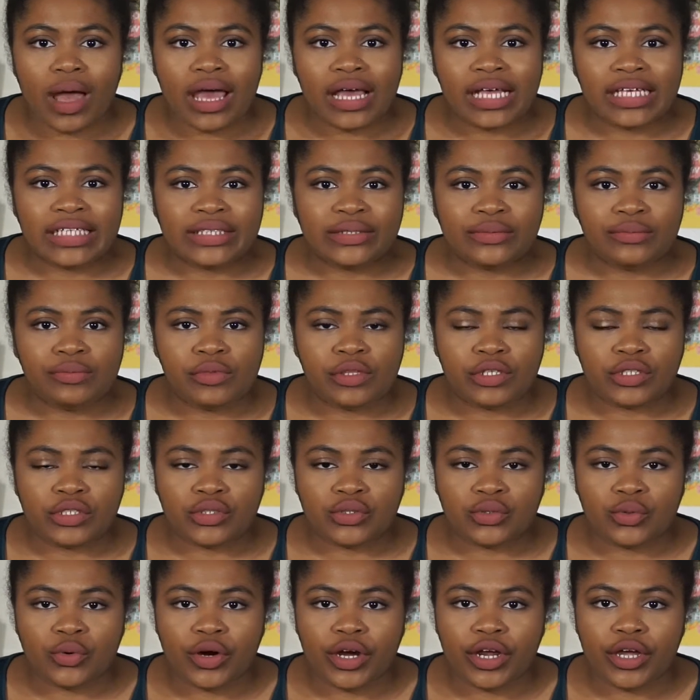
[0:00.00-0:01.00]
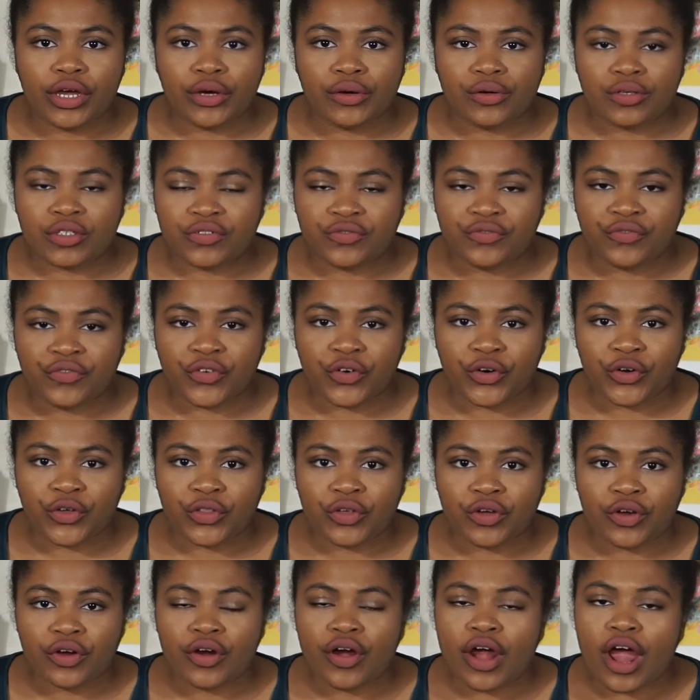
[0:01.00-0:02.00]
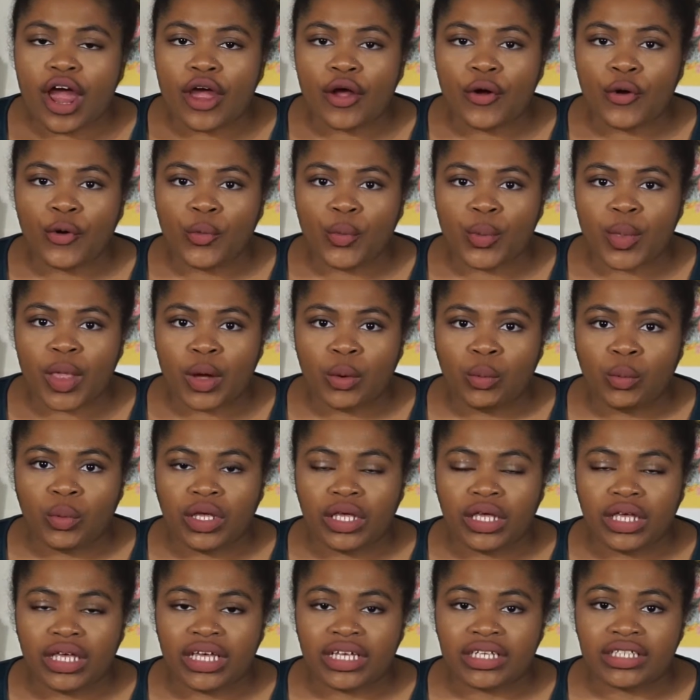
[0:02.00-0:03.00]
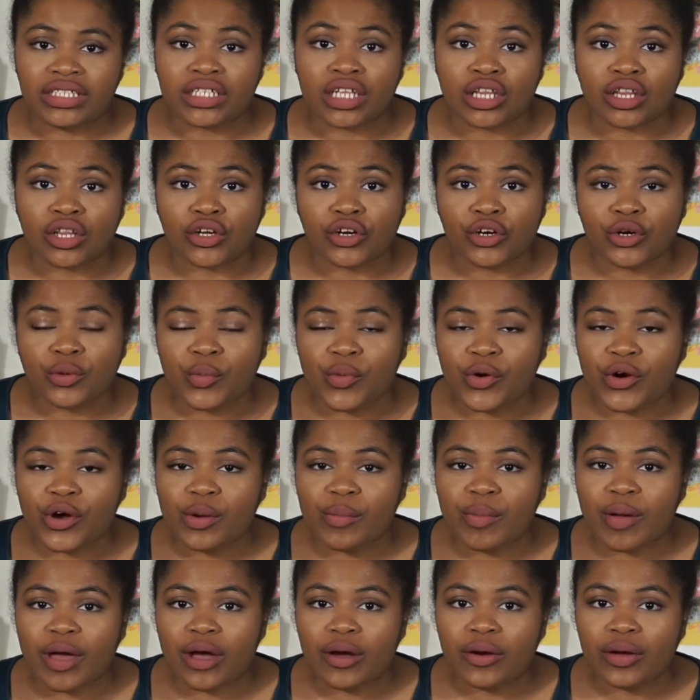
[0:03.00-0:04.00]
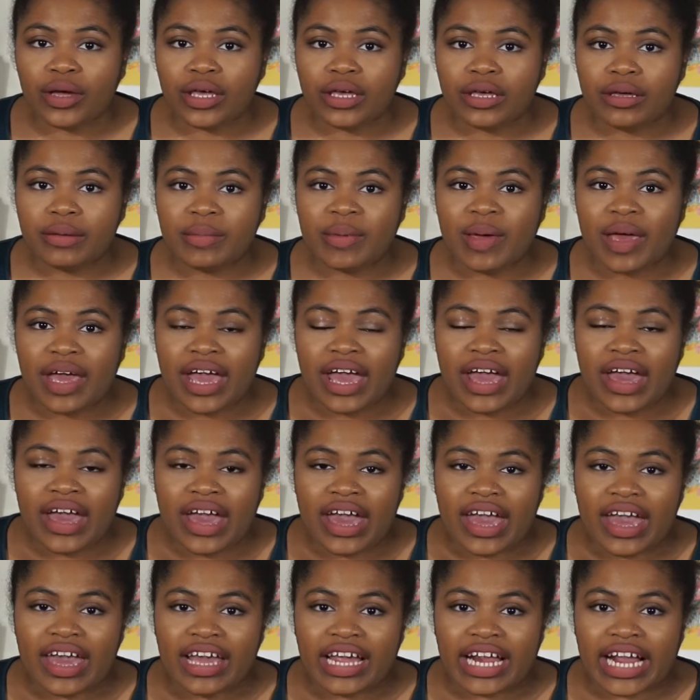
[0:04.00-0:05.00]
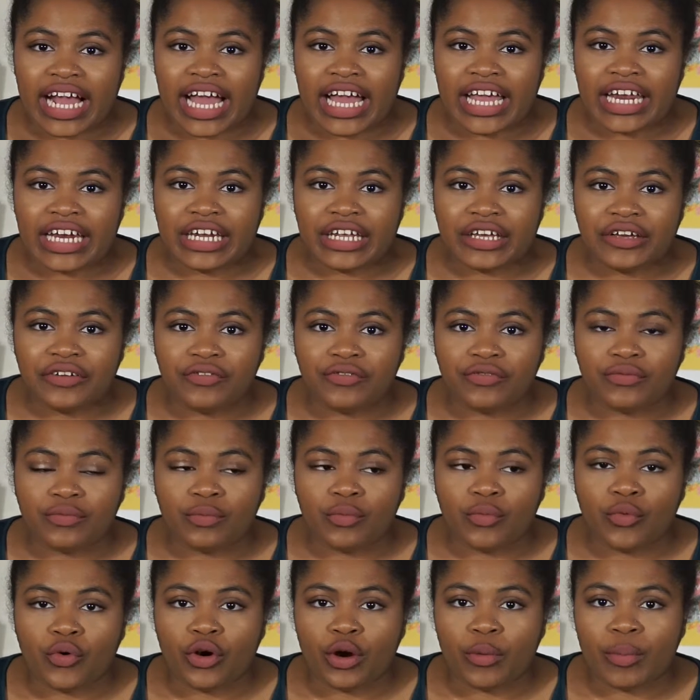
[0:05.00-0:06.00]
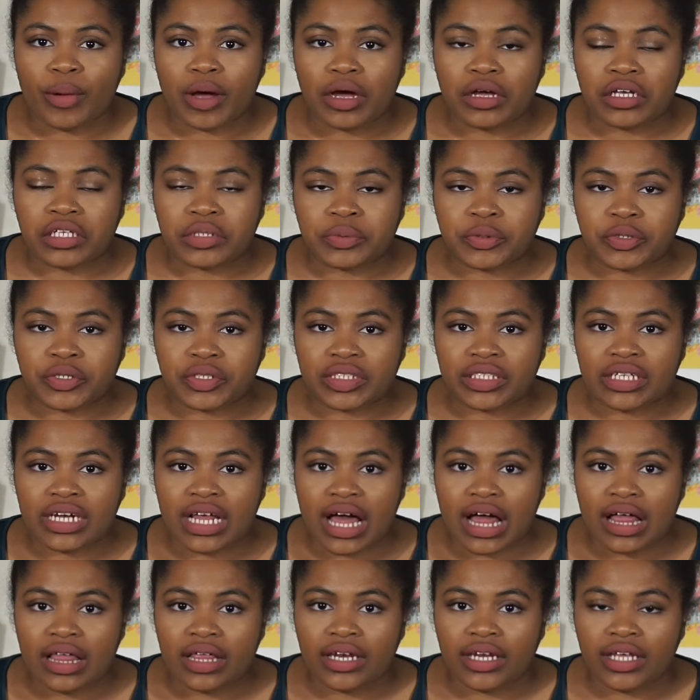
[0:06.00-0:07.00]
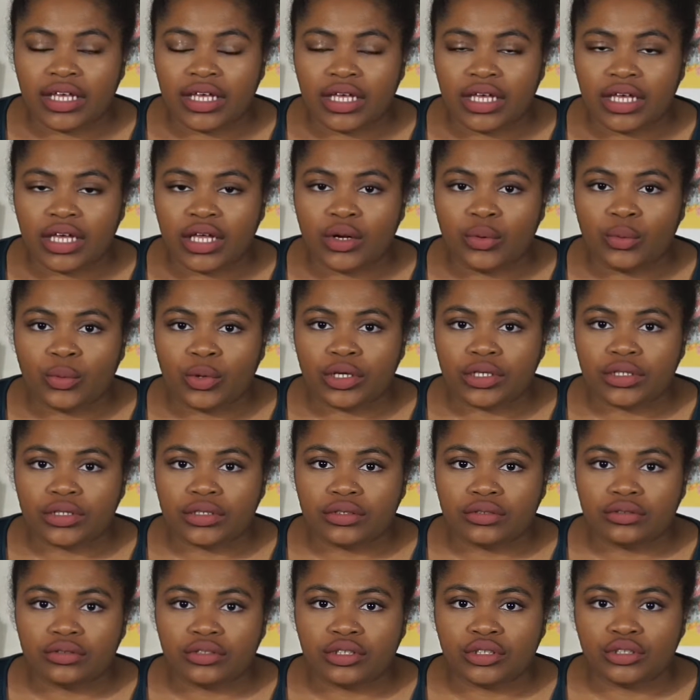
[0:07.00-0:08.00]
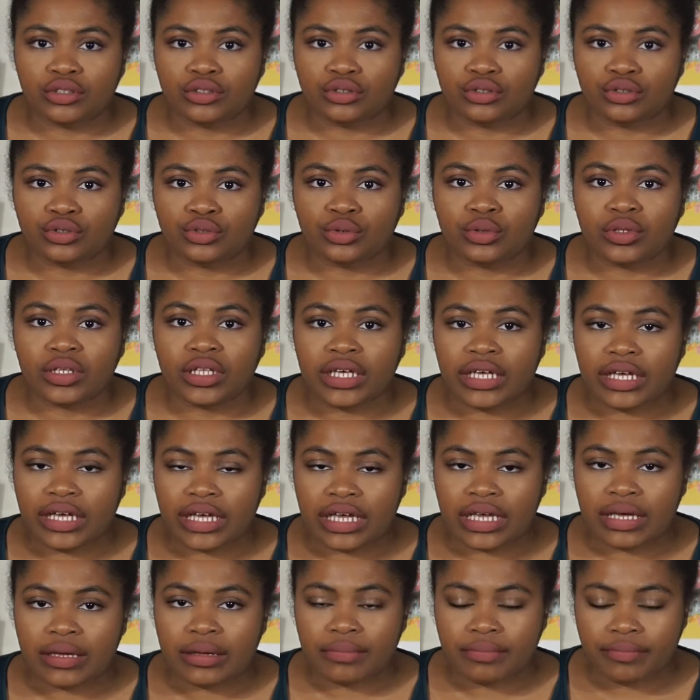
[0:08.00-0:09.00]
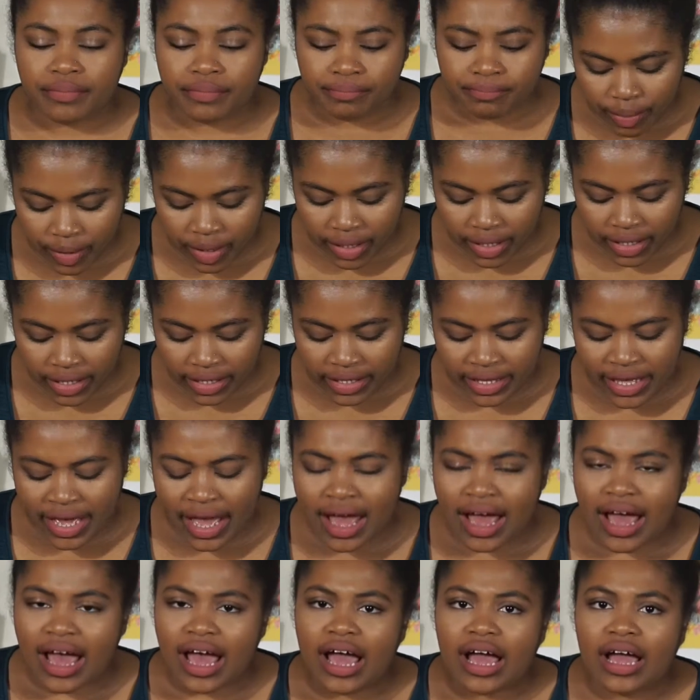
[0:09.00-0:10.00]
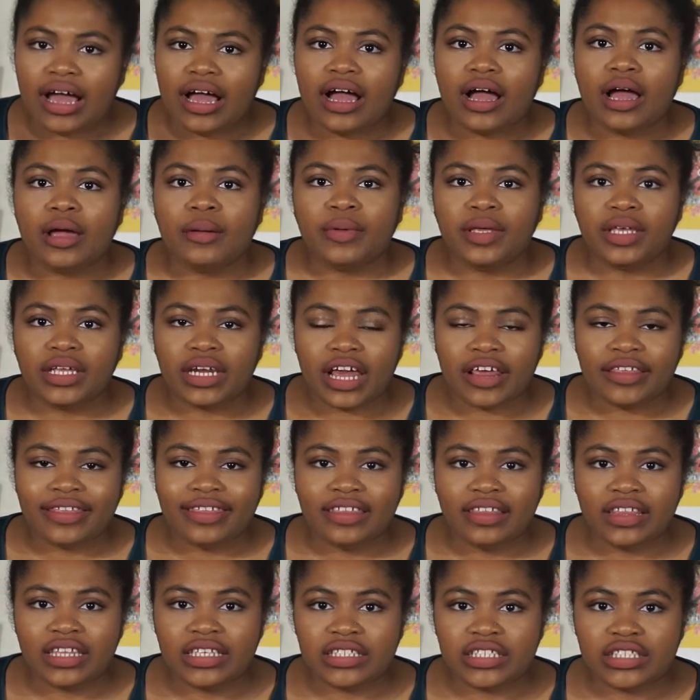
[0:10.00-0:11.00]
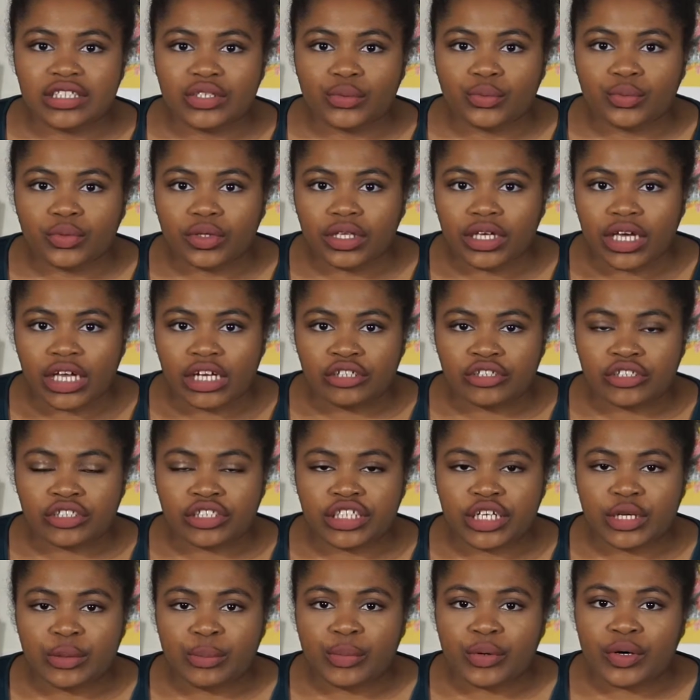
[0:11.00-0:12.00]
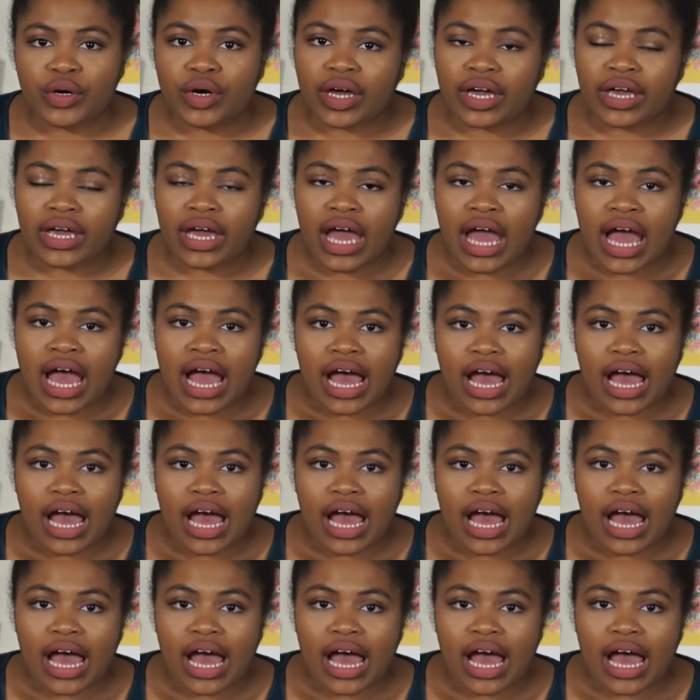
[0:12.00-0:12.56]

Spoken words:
As the story goes further, I hope that we get to learn more about him and kind of more about his personality and what's truly him. But yeah, I mean, I think this is a really interesting book.